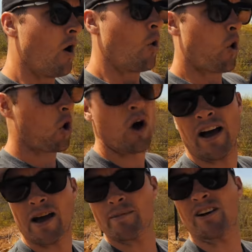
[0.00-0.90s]
Whew,
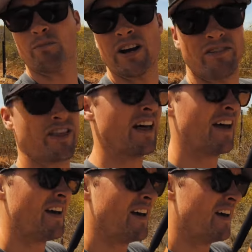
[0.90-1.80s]
I'm out of breath.
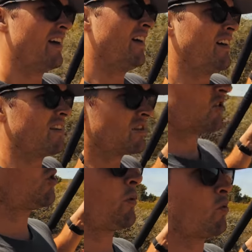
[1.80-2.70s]
It's
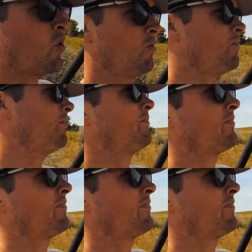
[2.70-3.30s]
super warm.